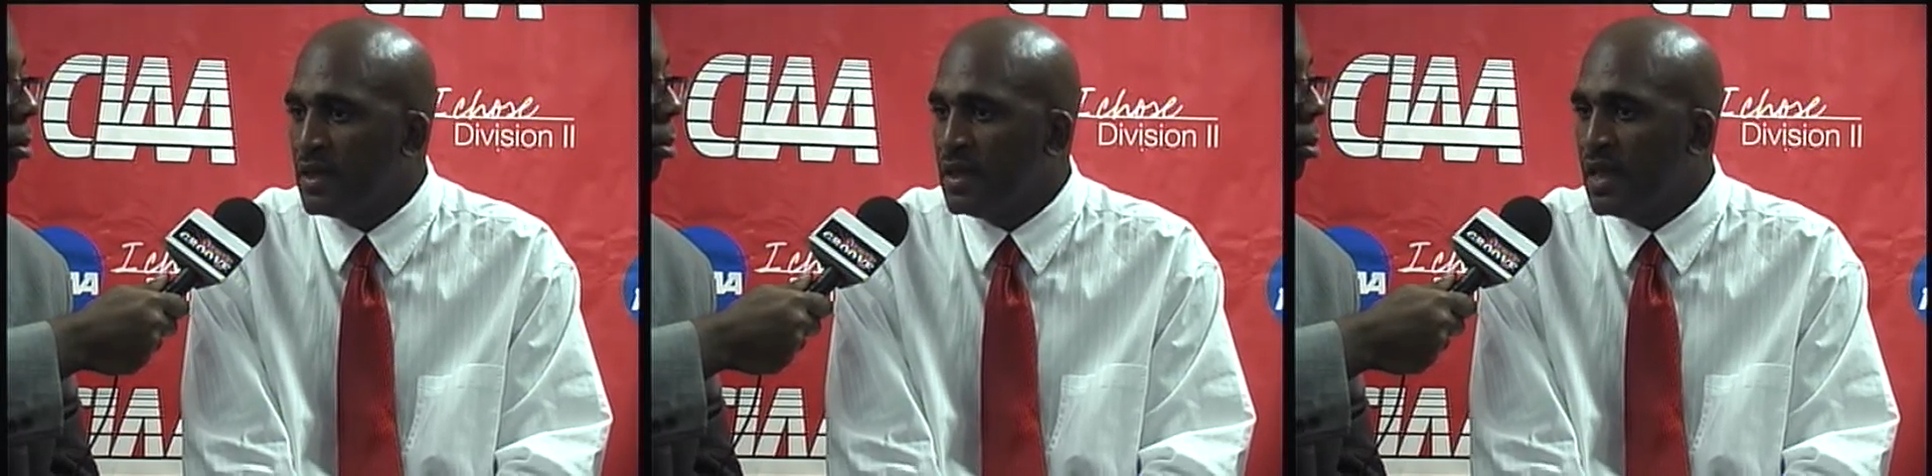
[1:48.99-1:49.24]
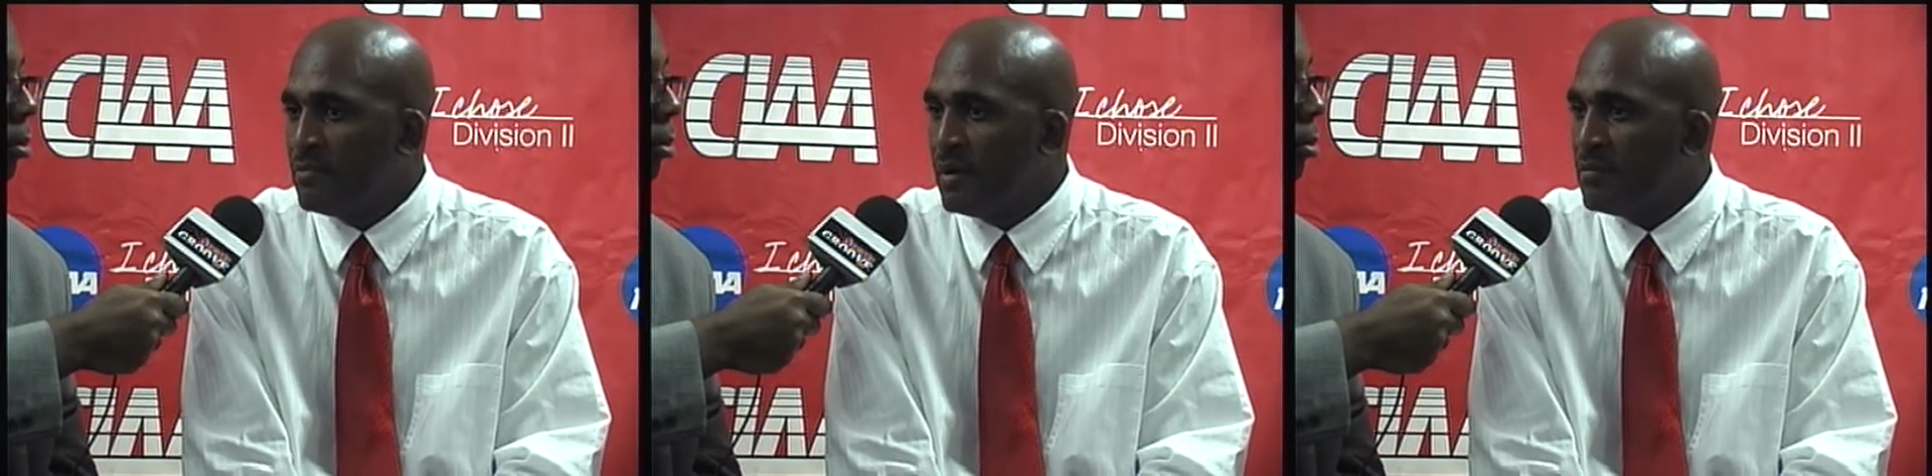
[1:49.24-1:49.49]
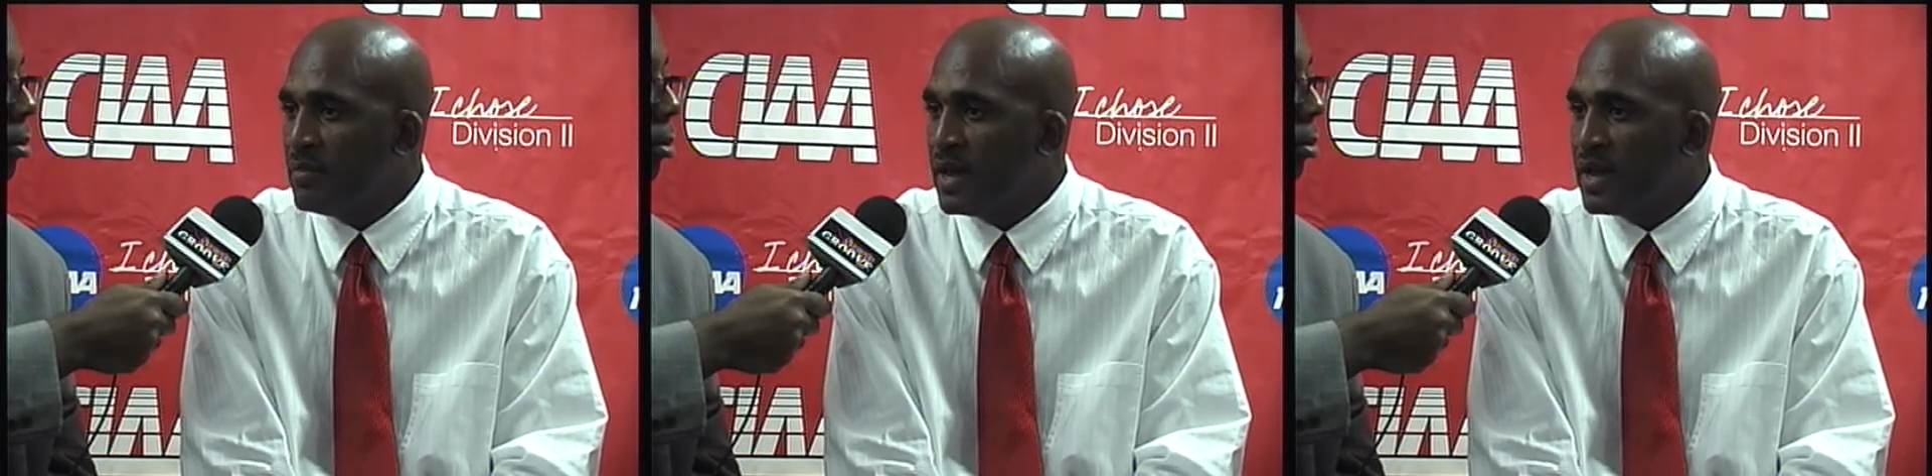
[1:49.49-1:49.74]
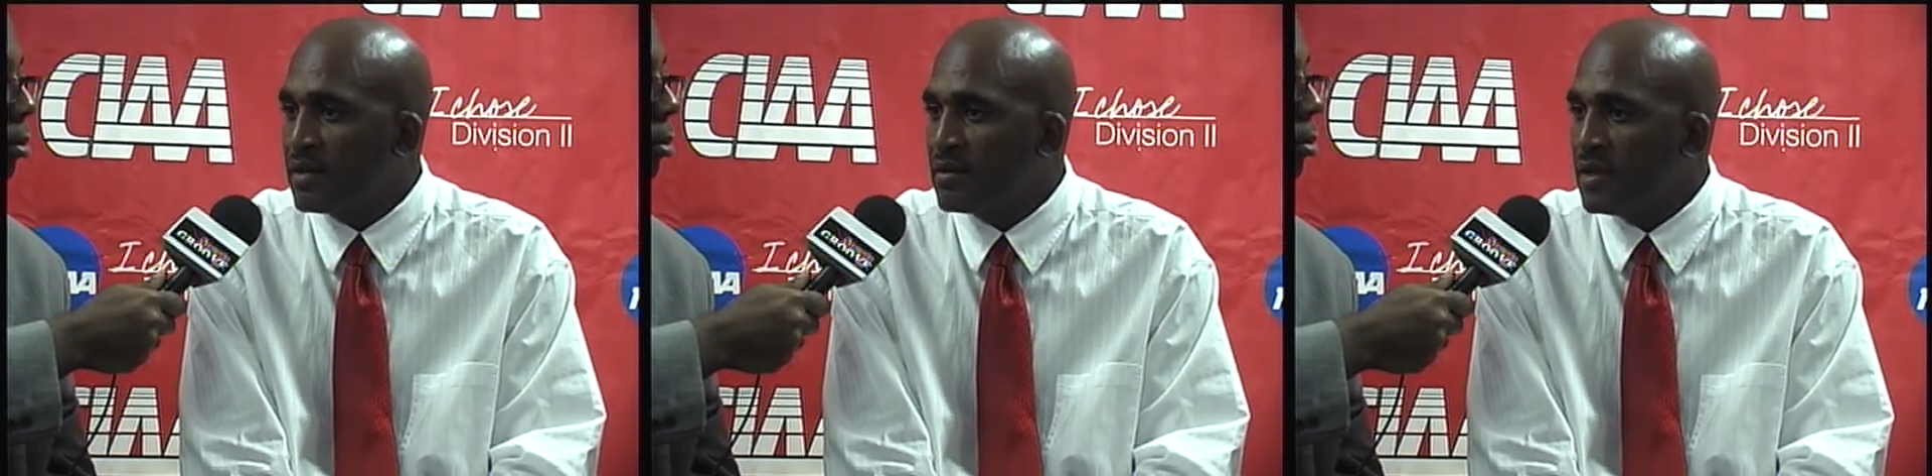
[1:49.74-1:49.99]
he had my
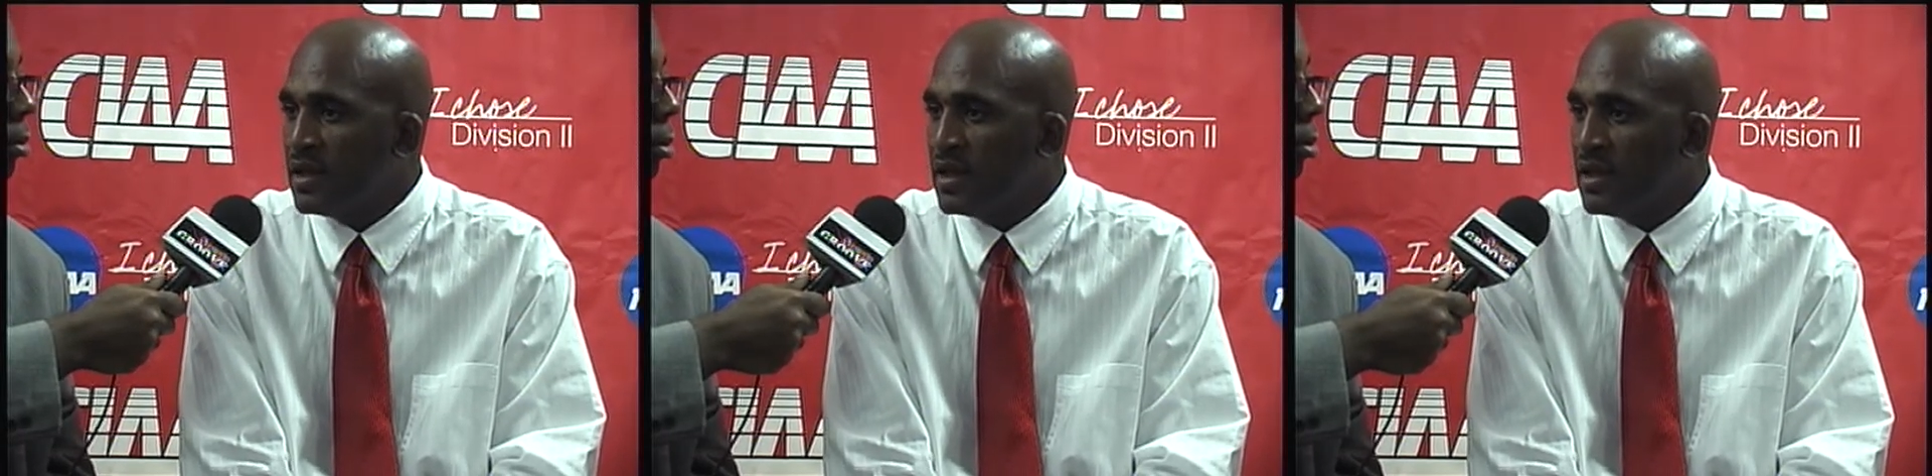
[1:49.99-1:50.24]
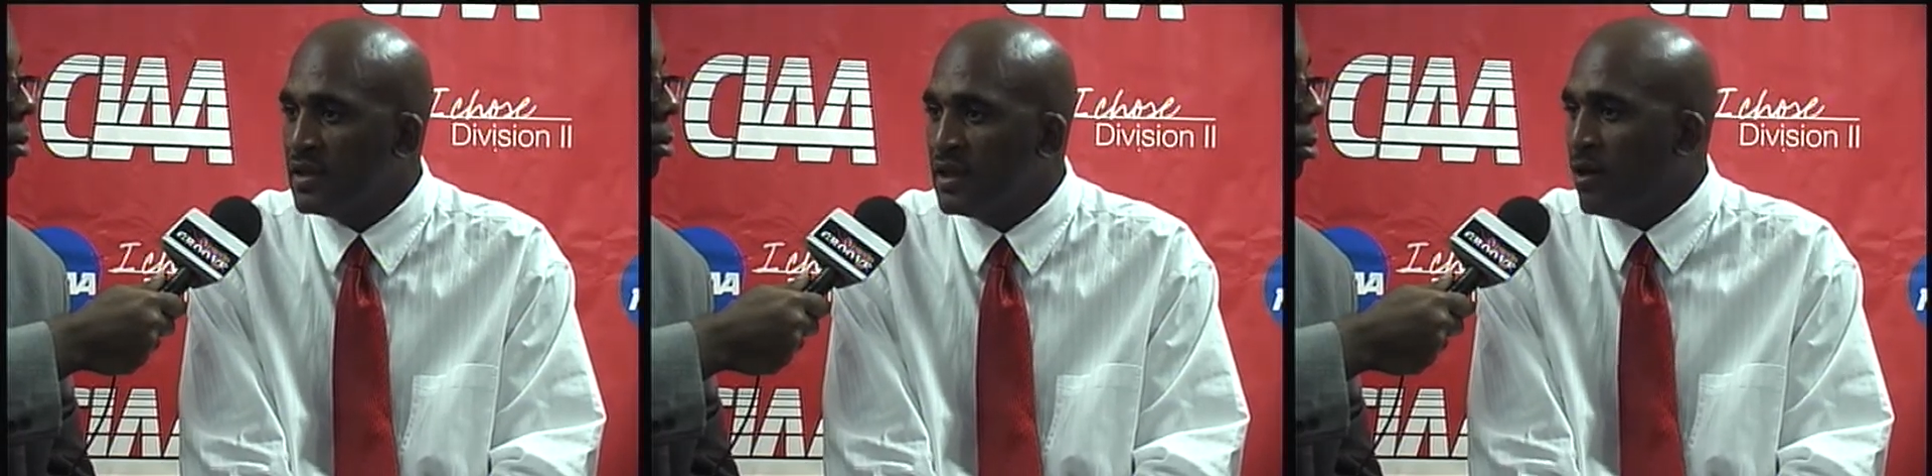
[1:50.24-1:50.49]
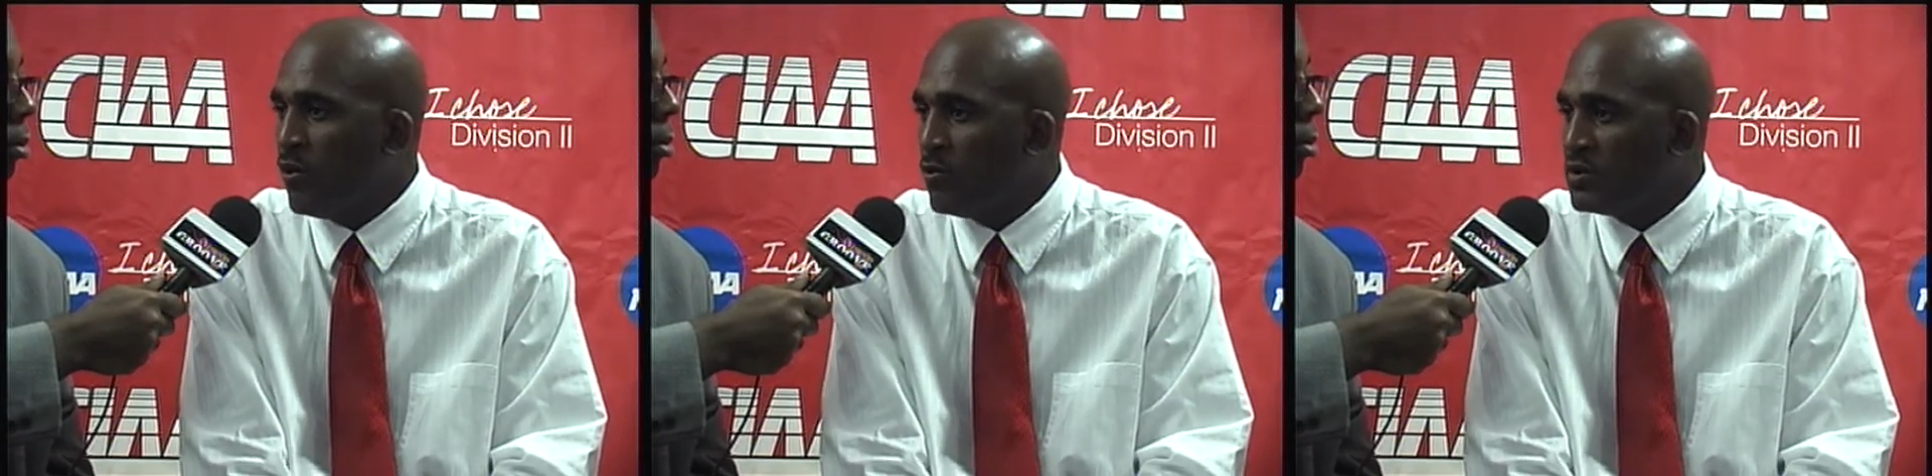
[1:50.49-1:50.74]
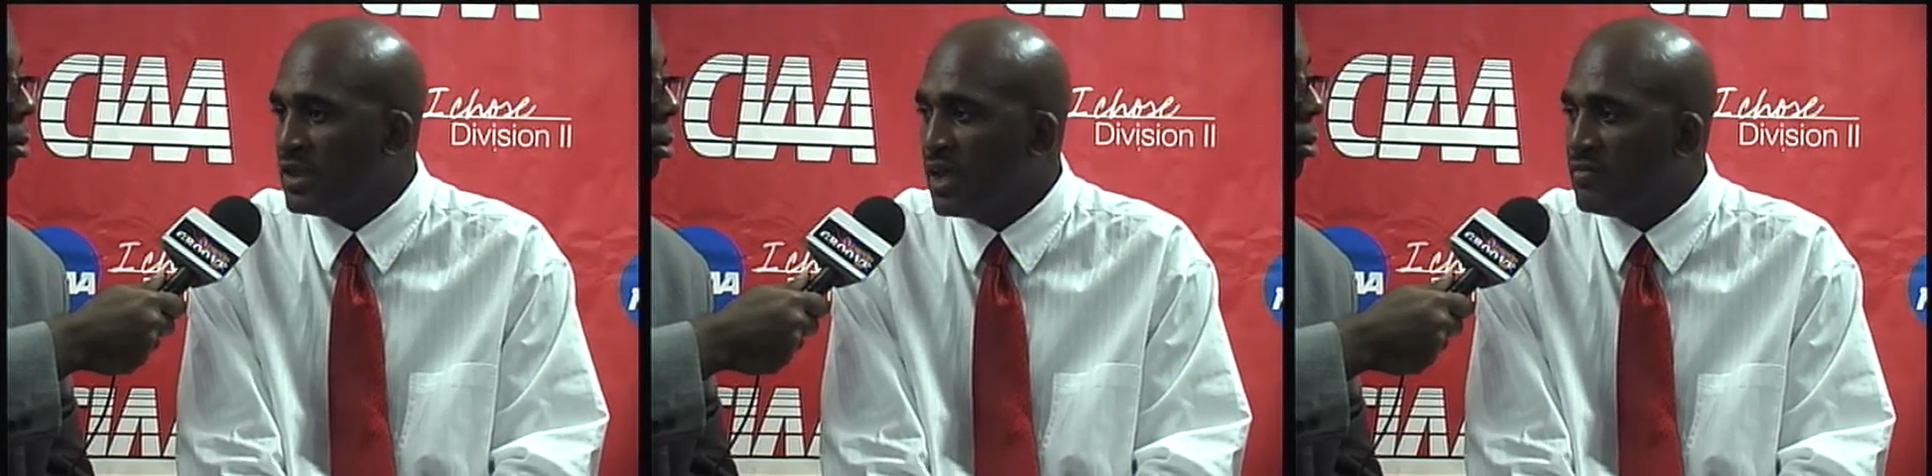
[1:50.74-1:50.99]
back, and I
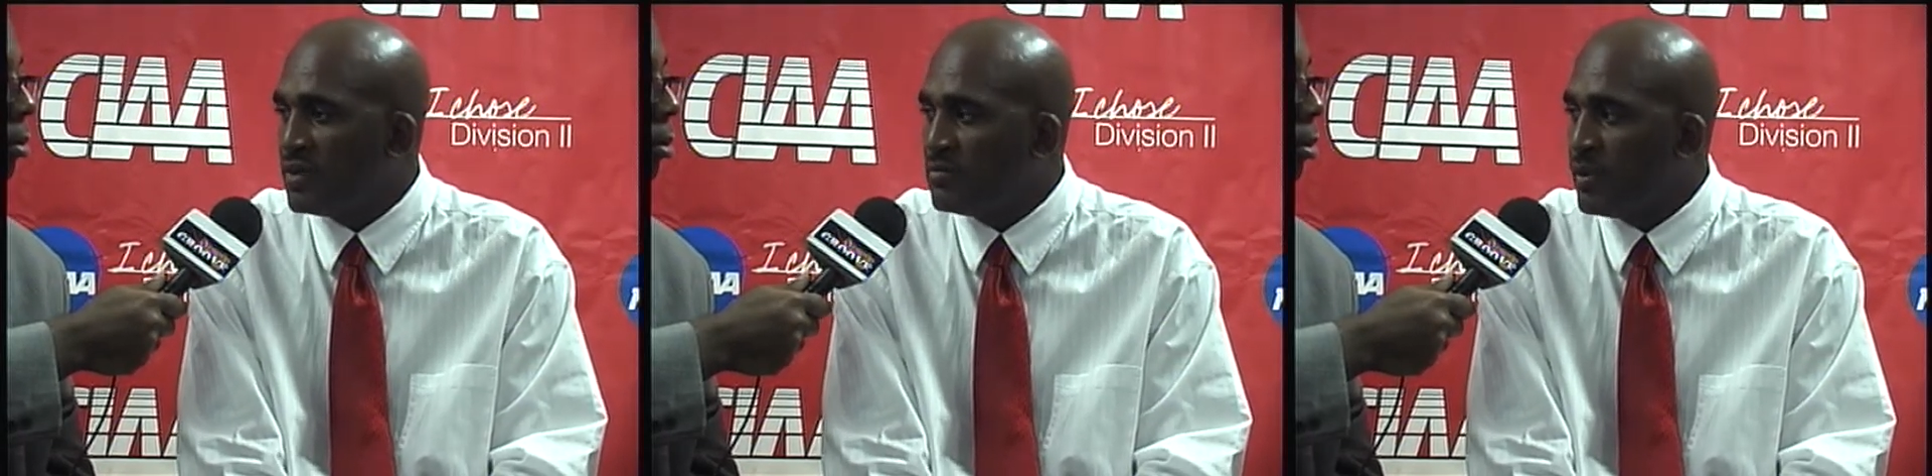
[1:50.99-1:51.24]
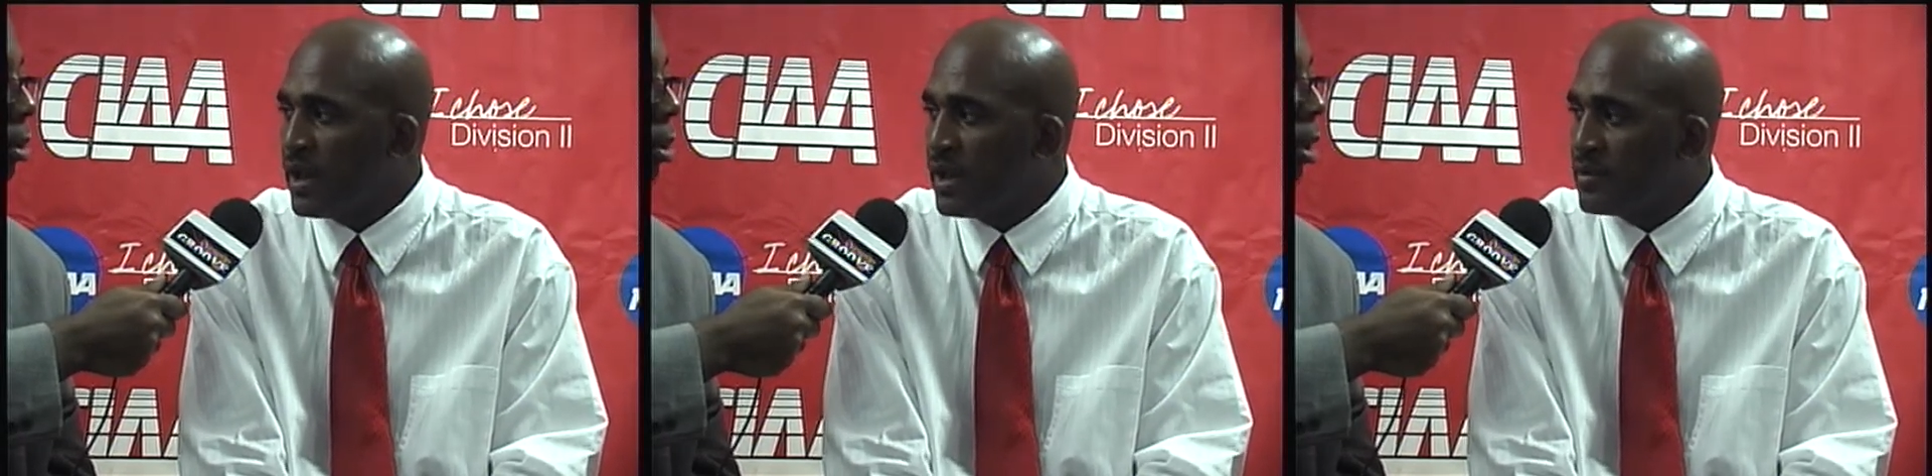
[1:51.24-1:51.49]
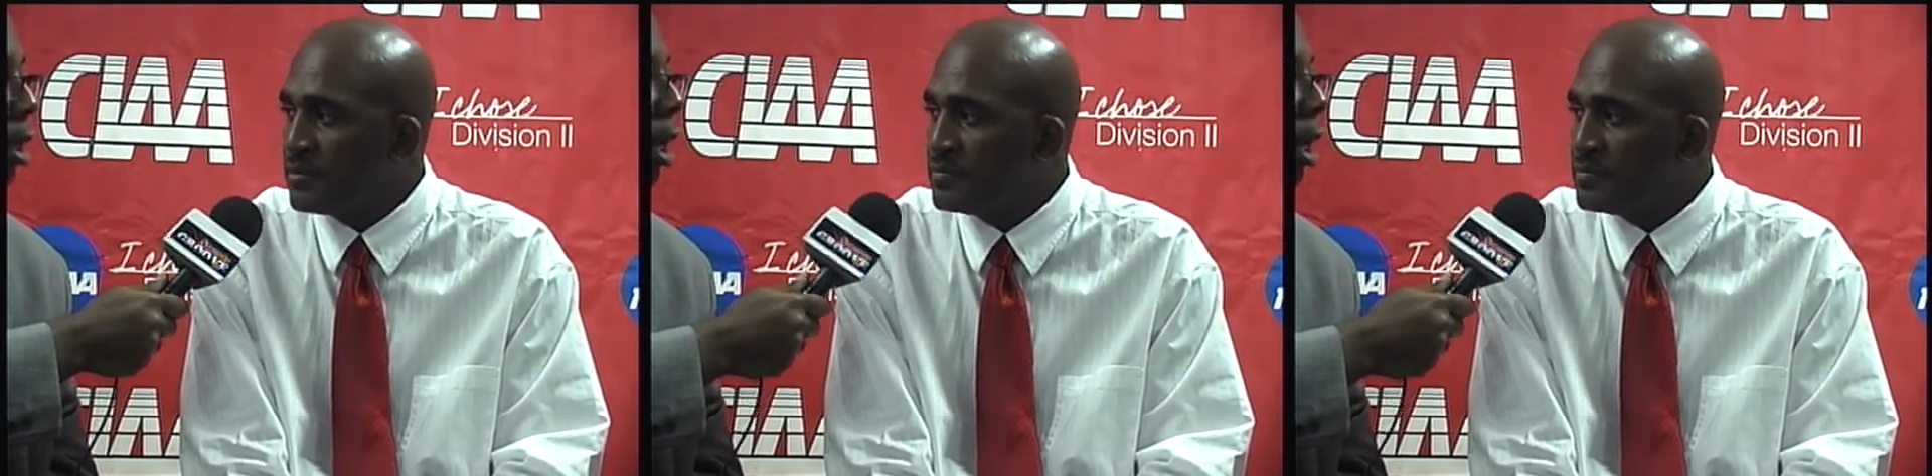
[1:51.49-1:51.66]
always have his back.